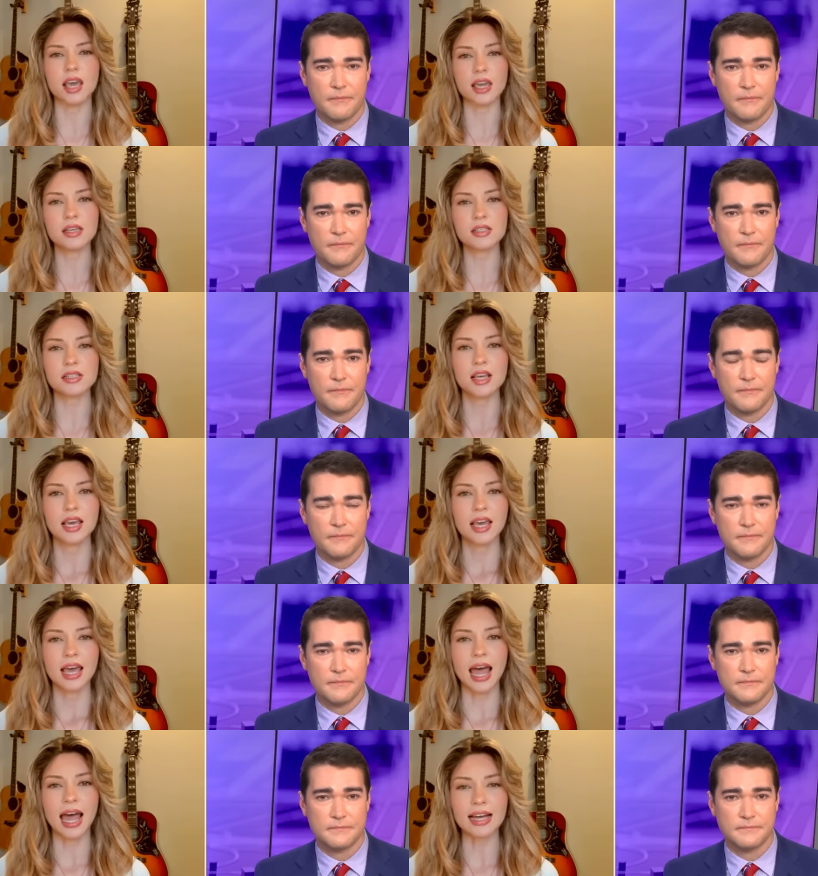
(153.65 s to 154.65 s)
Speaker 1: case
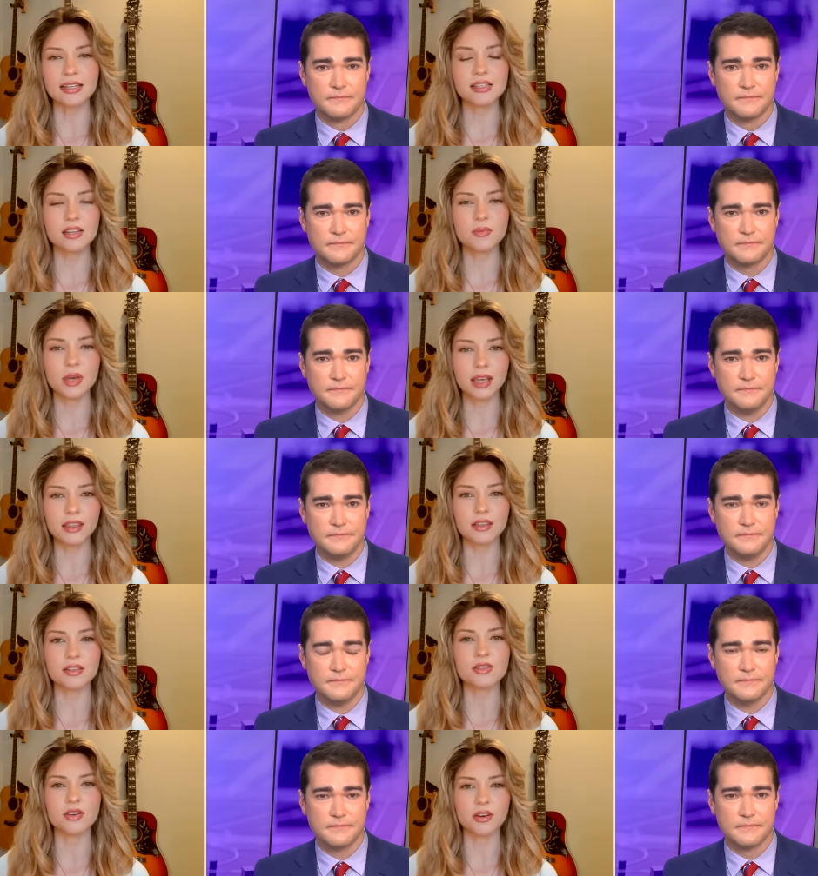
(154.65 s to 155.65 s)
has to make
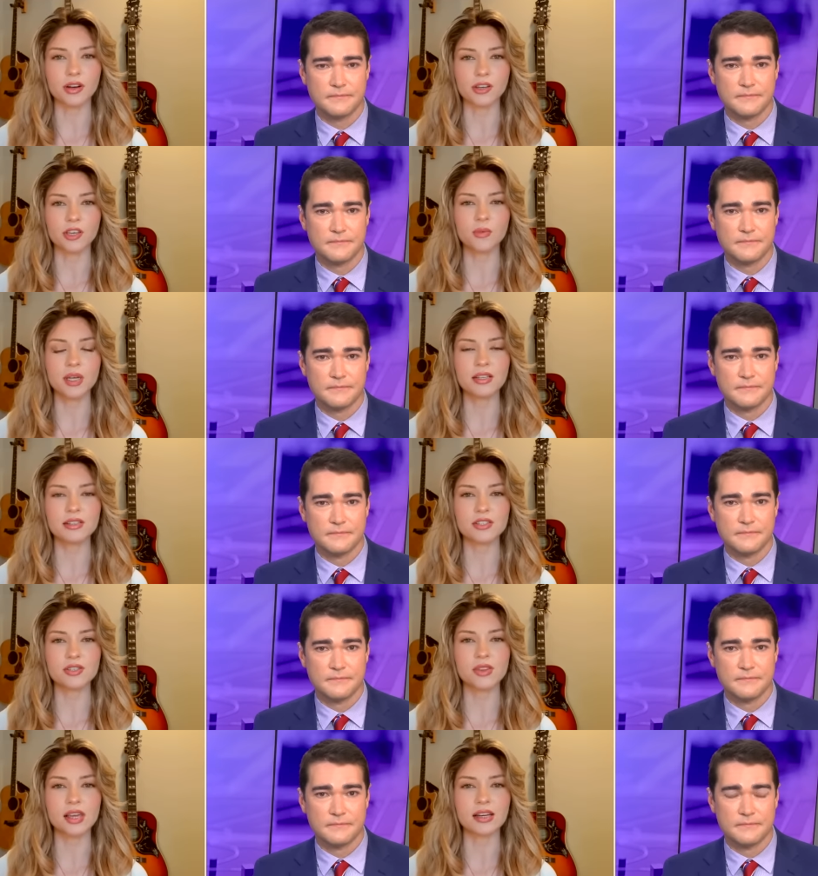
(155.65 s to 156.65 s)
this
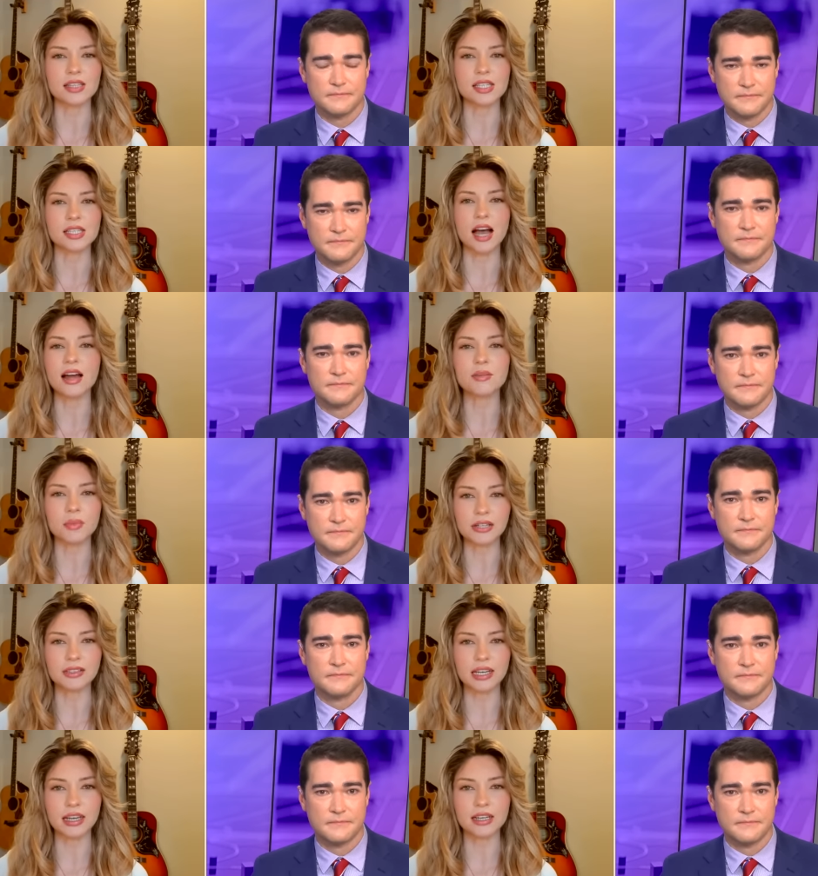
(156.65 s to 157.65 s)
argument so that it's not
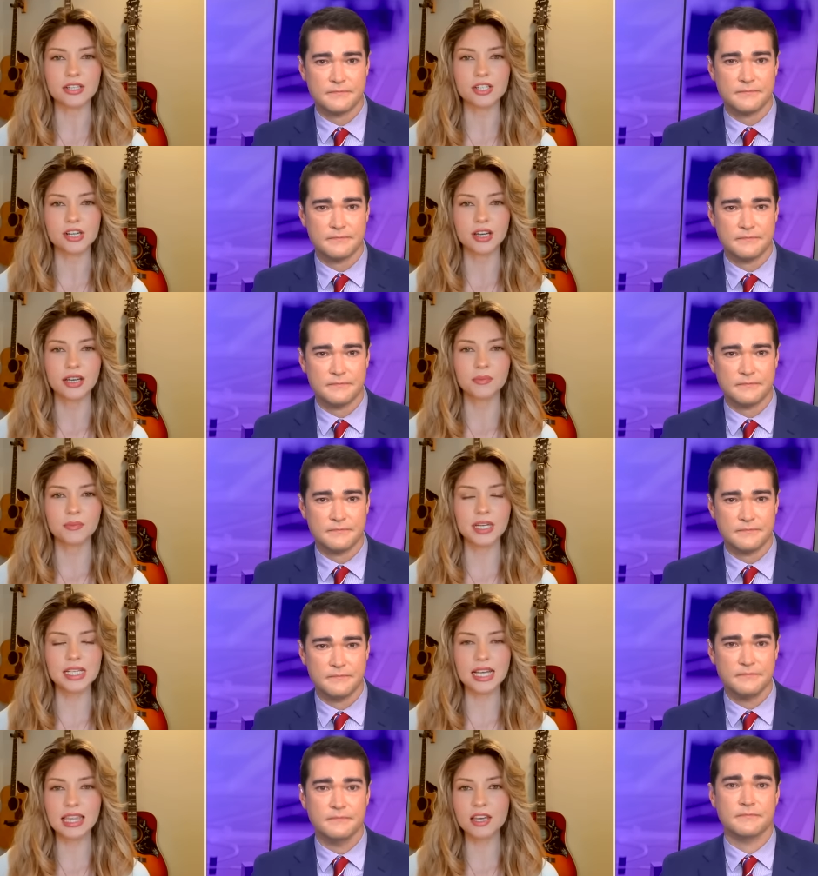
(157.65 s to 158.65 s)
about age.
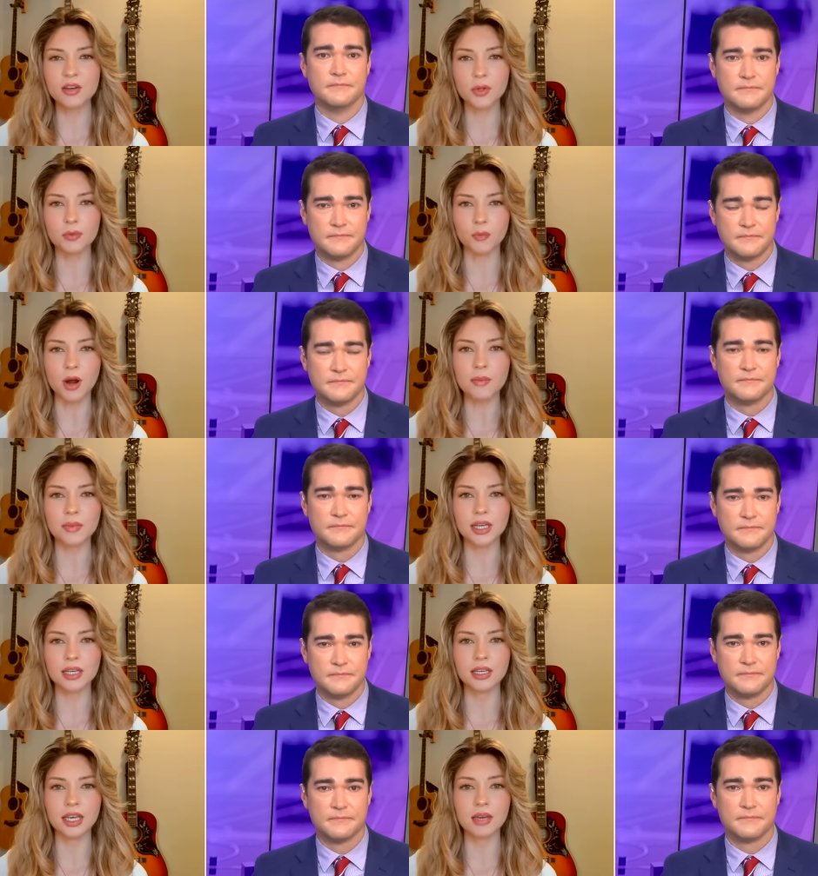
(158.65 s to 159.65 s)
Because I think with
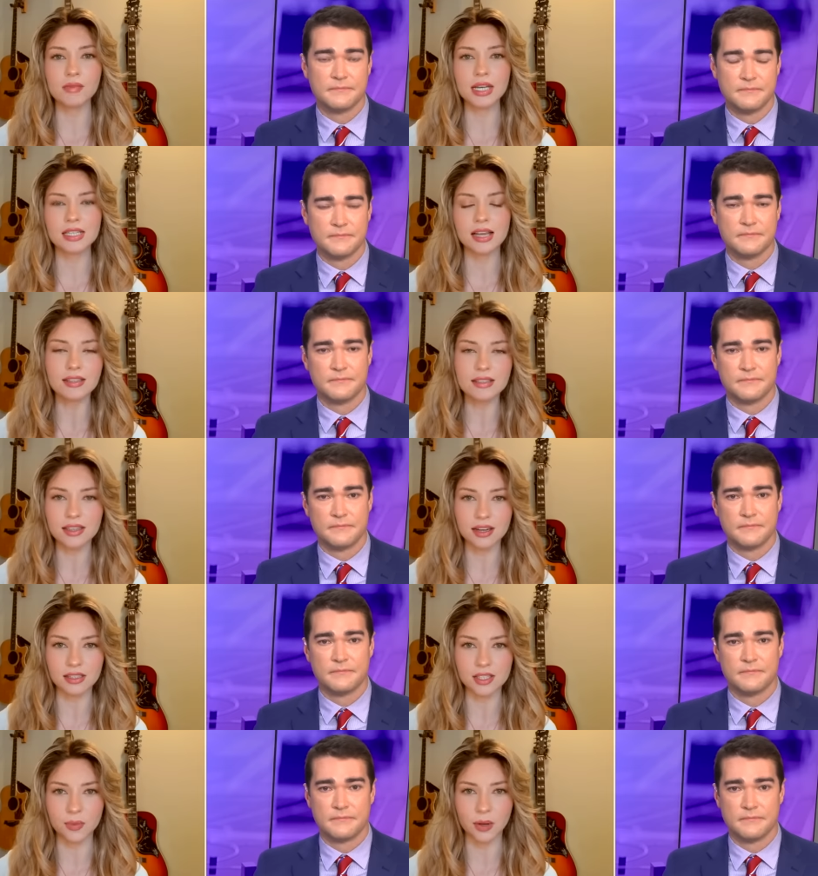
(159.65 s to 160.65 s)
Romney, it makes sense that
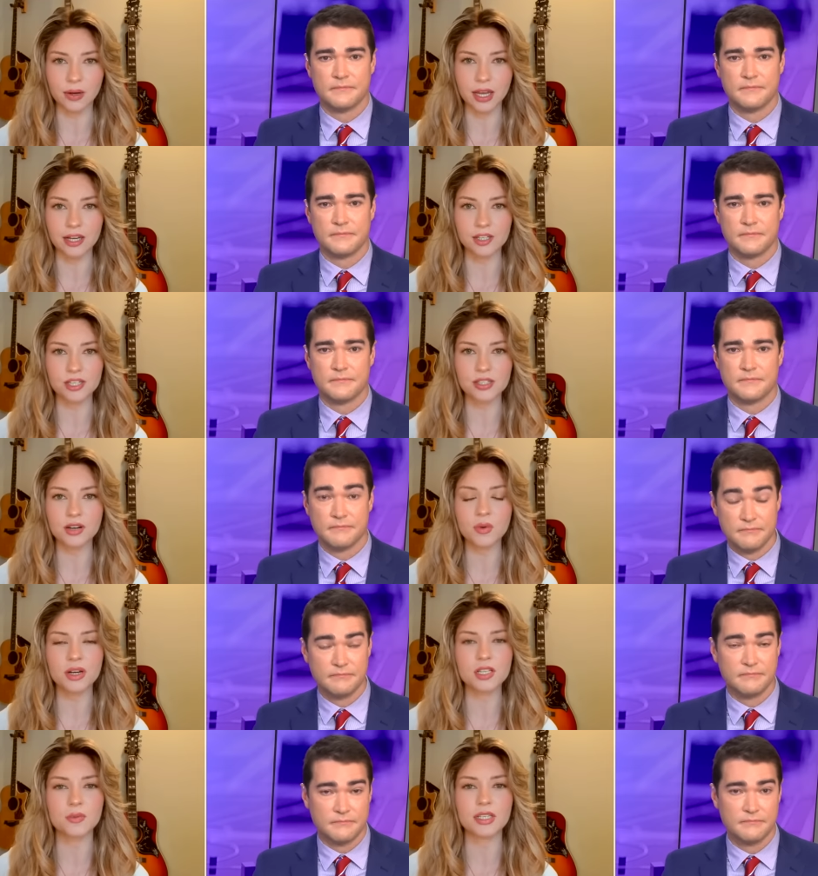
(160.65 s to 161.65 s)
it's about age. He's going to
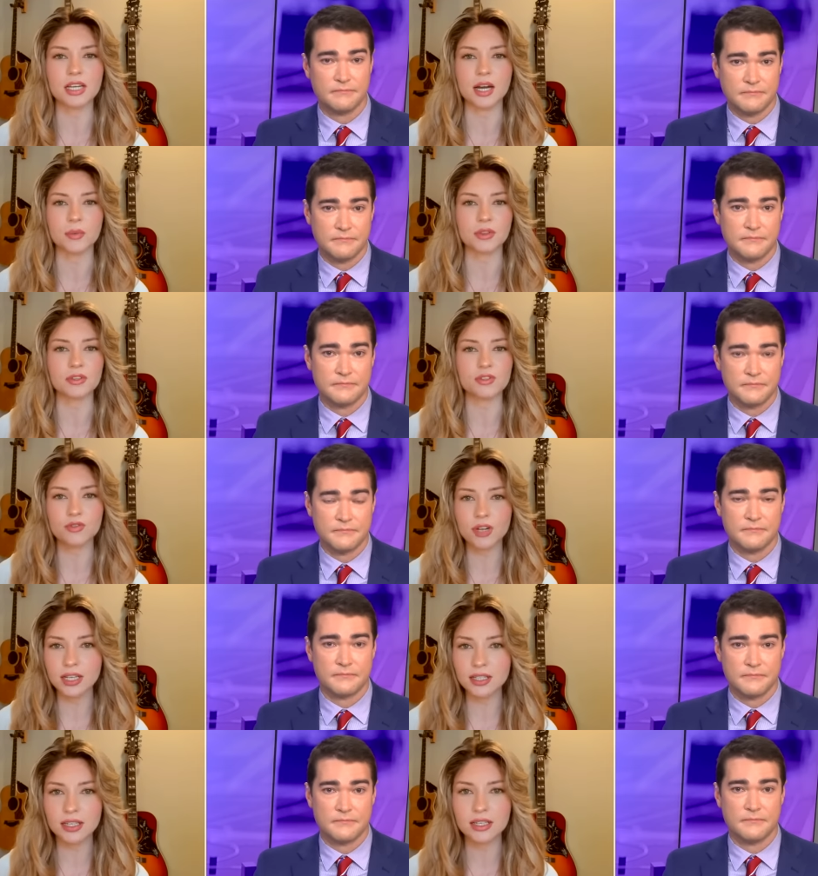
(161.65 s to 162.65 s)
want to spend time with his
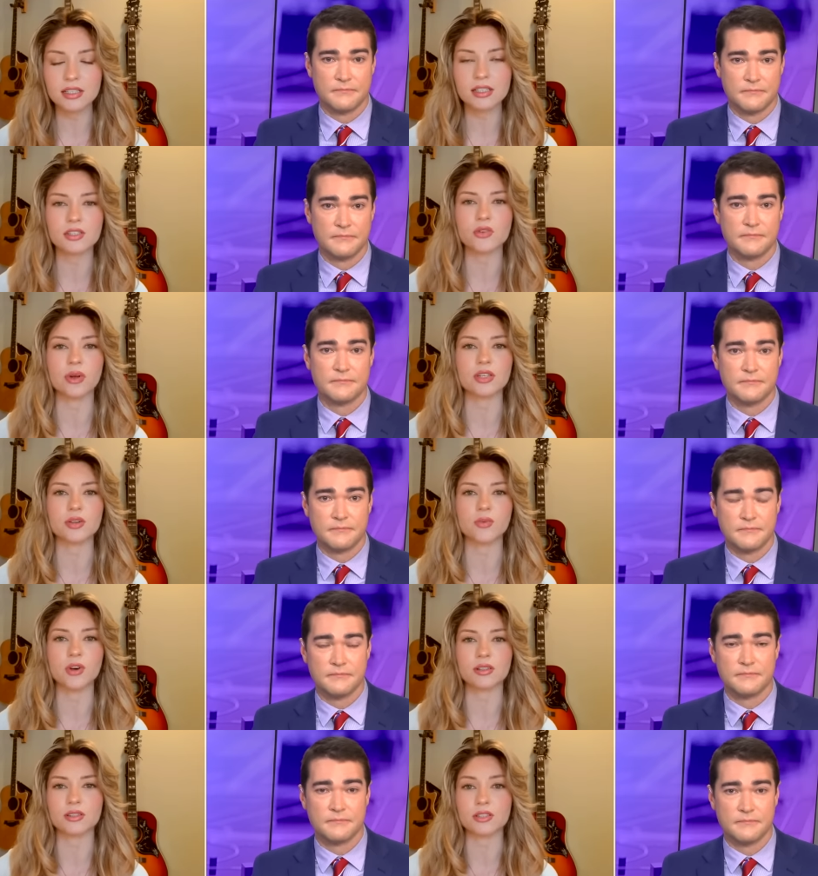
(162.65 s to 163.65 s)
grandkids. He's going to
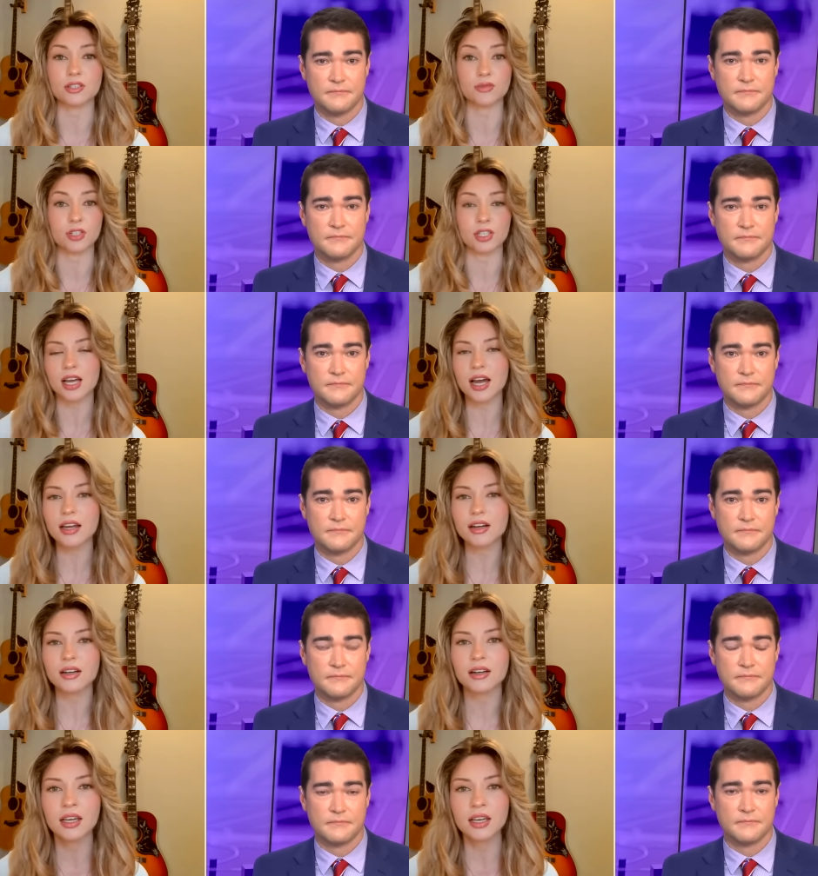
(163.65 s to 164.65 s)
want to
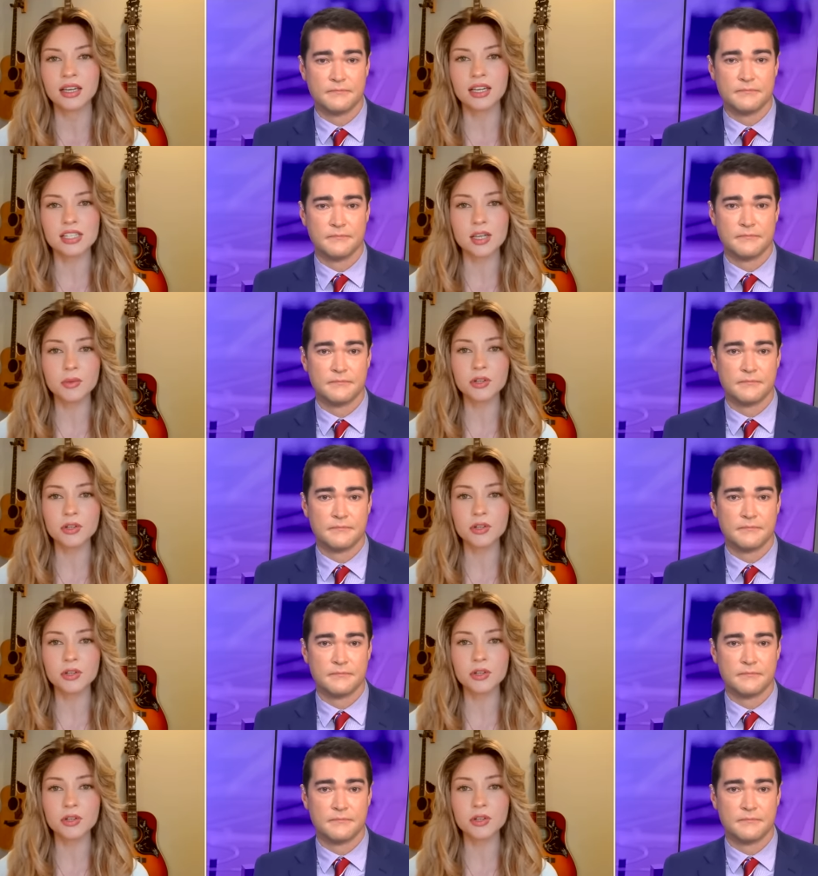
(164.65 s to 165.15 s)
retire. He's